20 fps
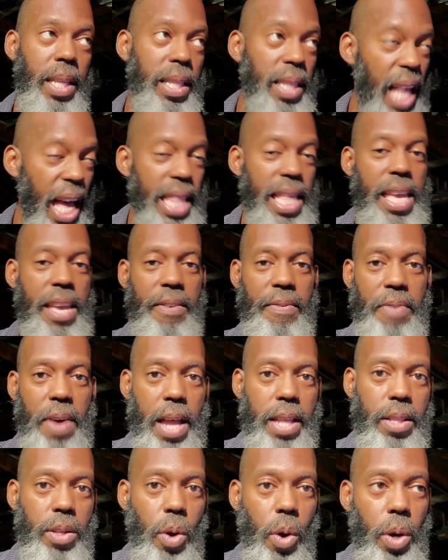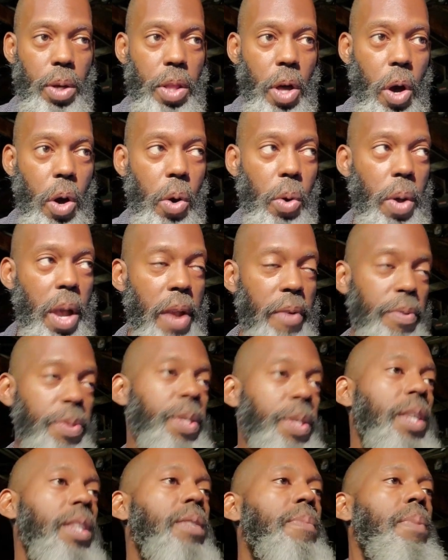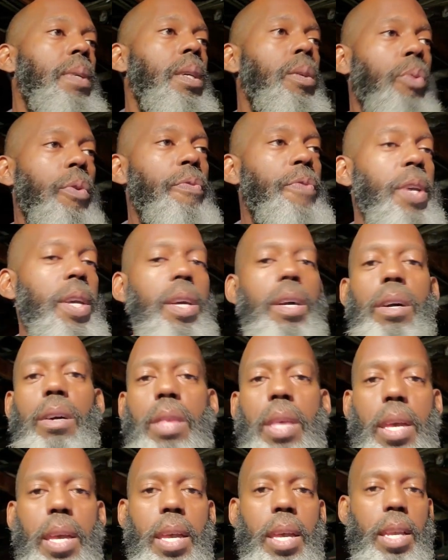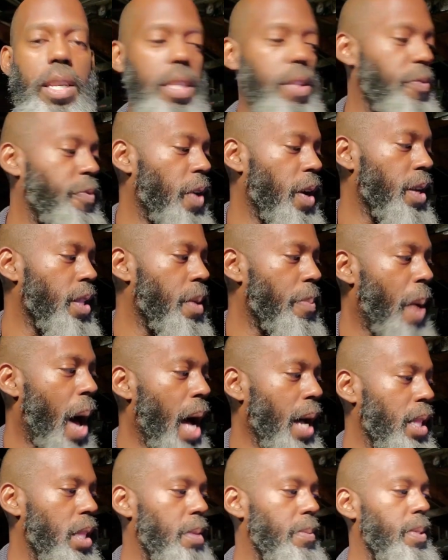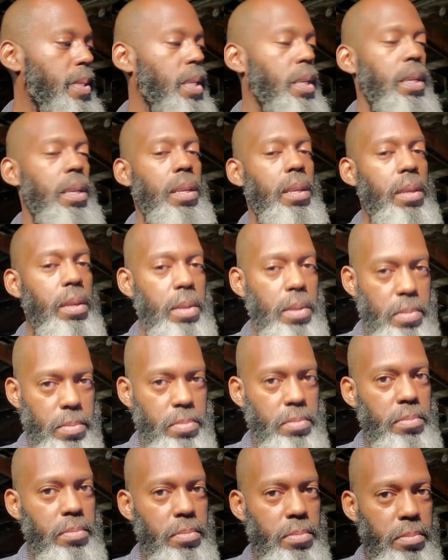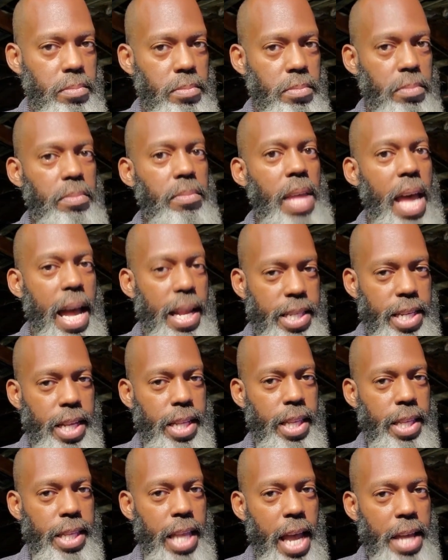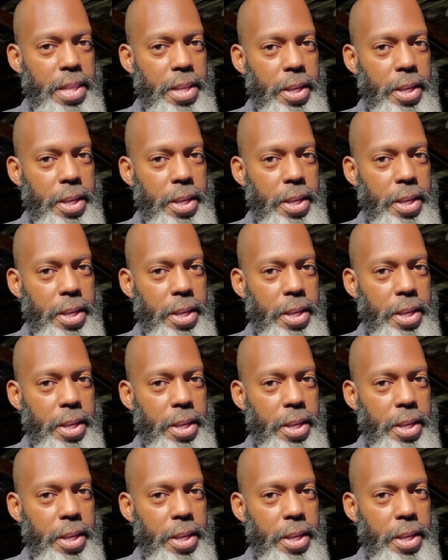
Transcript: A lot of infighting going on. Everything's being revealed. It's the fucking apocalypse. Now, check this out,